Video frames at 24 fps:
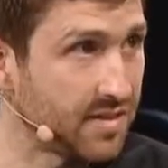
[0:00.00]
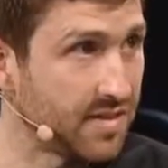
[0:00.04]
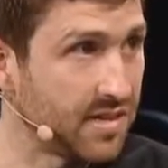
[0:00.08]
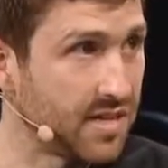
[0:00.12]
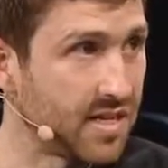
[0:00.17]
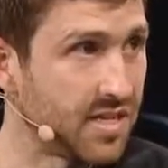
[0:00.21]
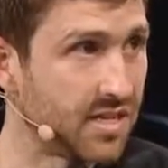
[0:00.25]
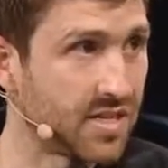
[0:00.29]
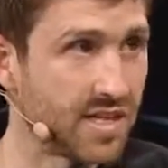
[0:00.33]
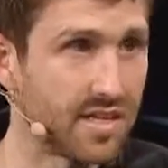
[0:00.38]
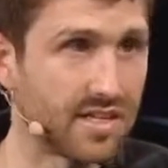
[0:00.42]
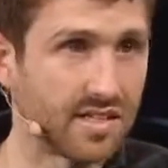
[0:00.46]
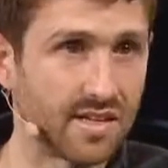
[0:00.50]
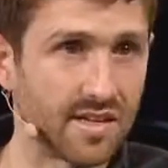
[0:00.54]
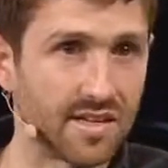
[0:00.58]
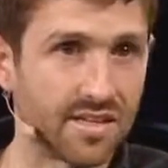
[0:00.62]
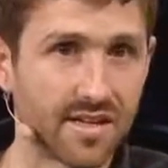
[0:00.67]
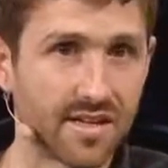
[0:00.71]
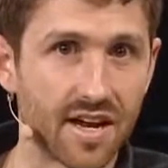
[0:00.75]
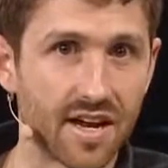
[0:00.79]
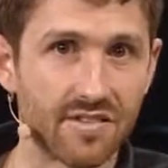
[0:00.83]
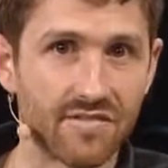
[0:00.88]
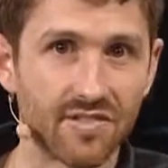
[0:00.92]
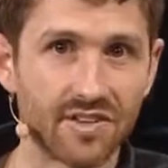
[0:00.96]
It's
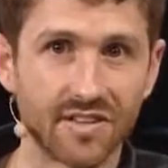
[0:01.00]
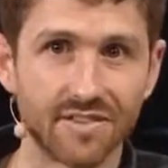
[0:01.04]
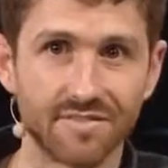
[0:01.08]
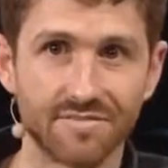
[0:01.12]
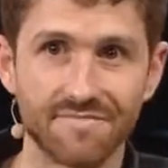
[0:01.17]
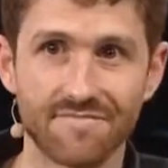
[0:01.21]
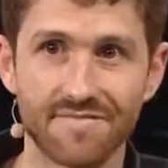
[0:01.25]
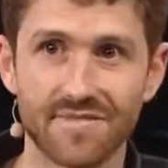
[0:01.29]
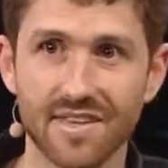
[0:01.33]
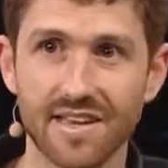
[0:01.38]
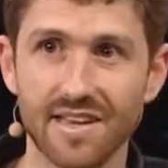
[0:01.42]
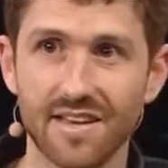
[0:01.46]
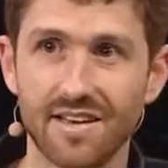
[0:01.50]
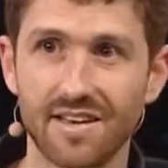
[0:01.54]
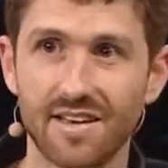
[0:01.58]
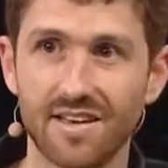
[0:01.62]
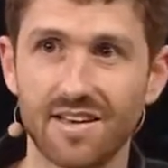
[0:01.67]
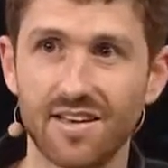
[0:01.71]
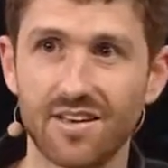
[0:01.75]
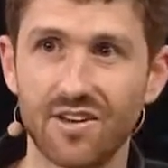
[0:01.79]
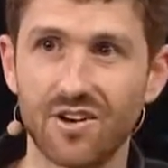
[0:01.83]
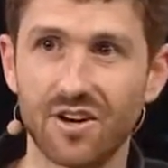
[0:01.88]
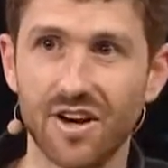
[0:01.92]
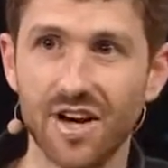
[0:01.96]
of
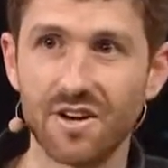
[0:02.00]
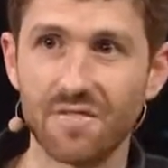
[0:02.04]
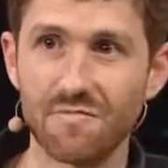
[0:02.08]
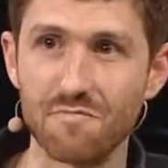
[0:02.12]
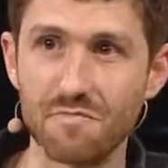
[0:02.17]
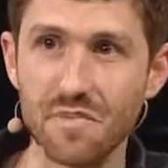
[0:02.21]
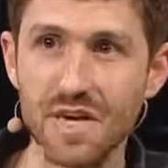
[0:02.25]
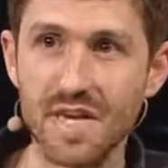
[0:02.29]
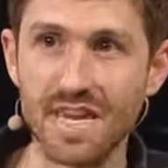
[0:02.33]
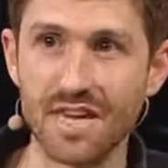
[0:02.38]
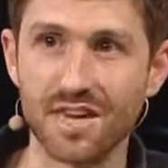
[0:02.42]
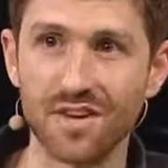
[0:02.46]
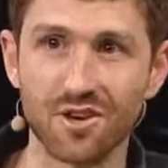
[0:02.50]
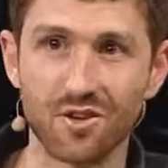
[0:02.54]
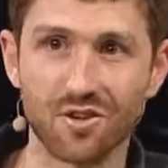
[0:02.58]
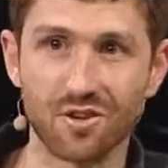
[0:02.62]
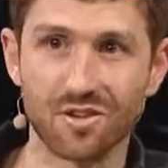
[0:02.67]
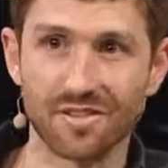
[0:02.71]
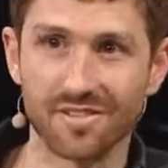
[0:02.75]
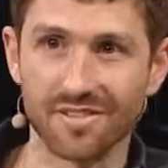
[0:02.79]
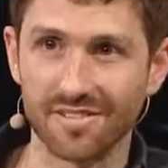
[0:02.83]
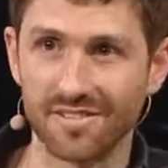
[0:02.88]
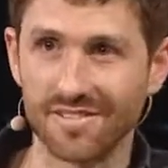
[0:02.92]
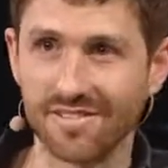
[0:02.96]
you're kind of meeting
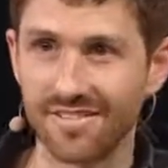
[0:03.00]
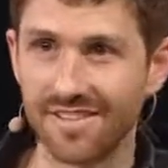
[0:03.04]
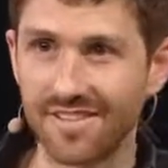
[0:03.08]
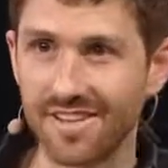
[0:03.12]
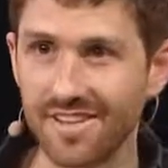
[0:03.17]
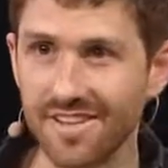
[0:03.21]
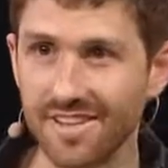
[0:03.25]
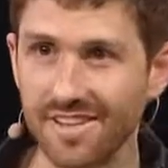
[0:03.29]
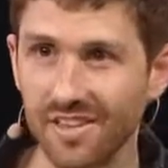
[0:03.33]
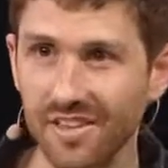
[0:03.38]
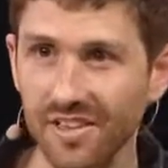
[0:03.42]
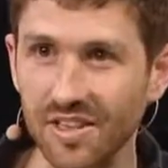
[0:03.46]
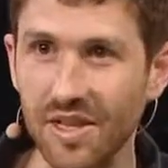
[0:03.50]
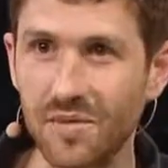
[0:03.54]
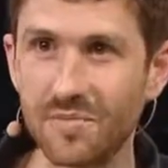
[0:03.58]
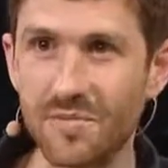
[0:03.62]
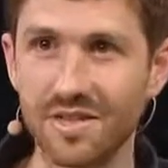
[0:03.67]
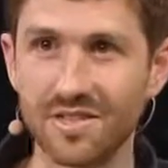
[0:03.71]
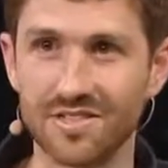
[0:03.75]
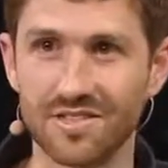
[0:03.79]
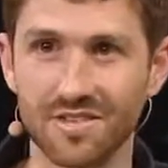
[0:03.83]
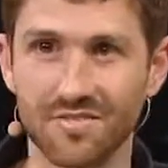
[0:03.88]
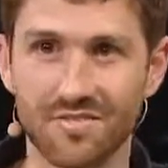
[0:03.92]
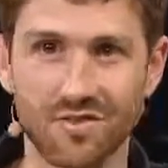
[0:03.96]
the
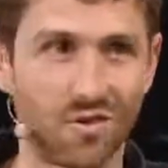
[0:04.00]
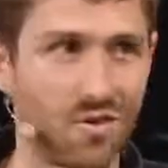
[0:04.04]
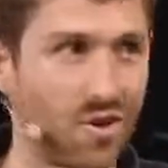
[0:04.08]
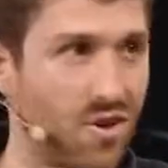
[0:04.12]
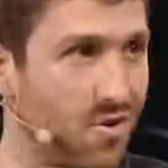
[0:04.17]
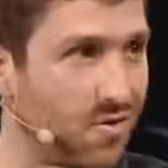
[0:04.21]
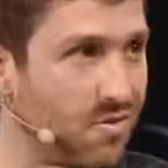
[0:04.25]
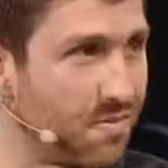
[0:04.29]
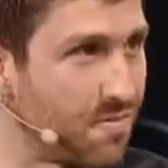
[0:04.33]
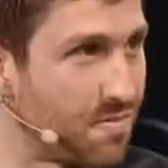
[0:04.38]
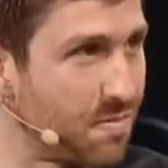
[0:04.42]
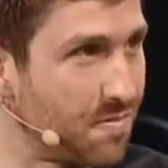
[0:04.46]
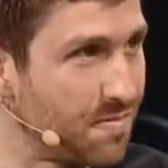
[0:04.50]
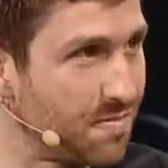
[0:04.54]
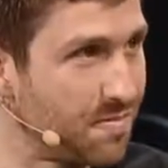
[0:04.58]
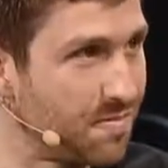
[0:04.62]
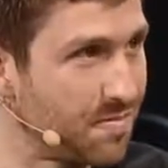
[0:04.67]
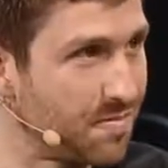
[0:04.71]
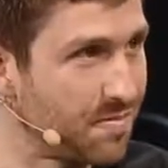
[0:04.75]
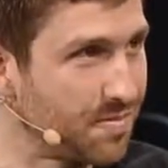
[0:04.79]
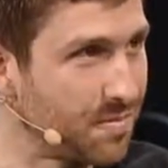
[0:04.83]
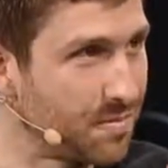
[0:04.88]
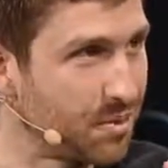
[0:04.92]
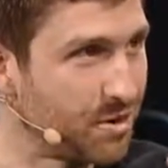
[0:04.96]
limits of your own
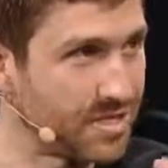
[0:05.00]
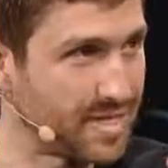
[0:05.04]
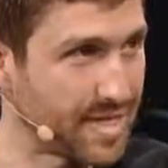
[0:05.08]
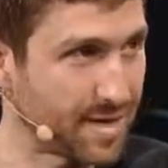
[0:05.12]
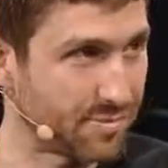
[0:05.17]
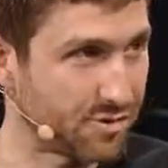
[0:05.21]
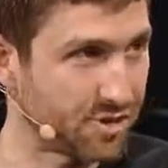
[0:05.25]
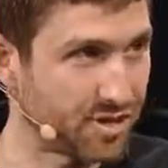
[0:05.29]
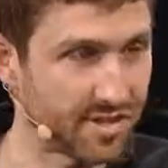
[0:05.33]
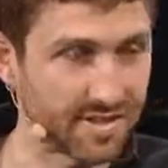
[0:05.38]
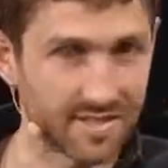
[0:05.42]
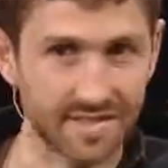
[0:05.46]
perception.